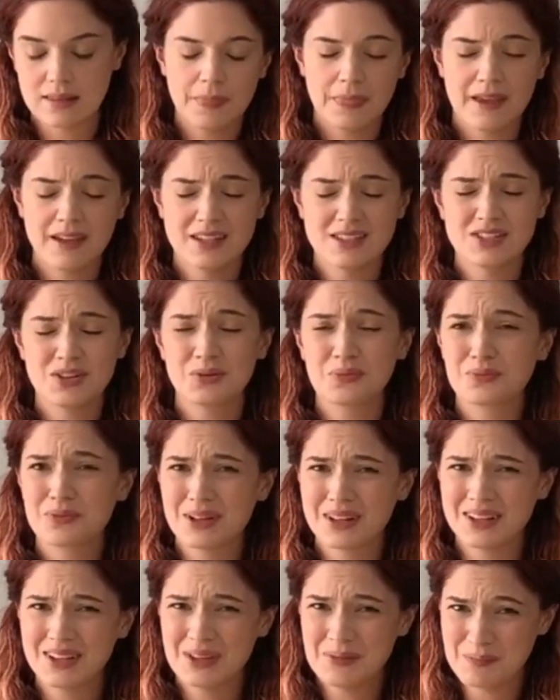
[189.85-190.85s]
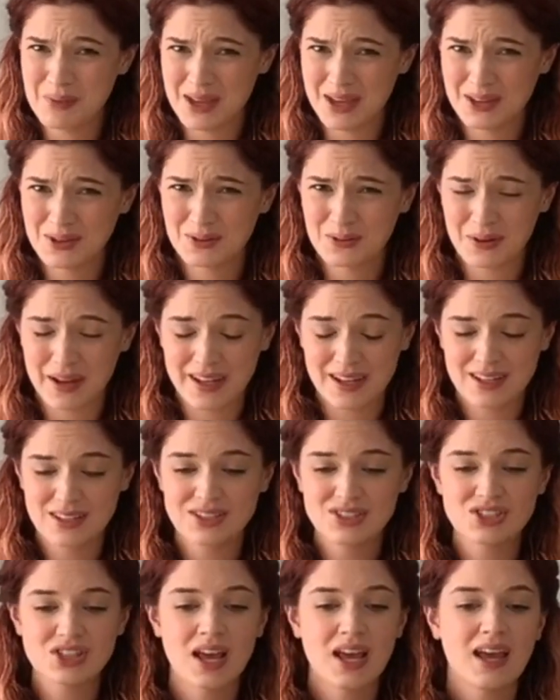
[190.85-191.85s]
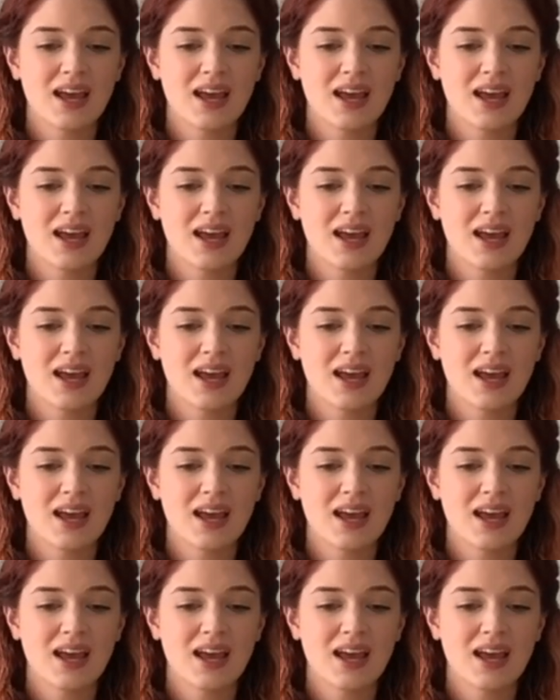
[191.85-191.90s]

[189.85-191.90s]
It's a really big range,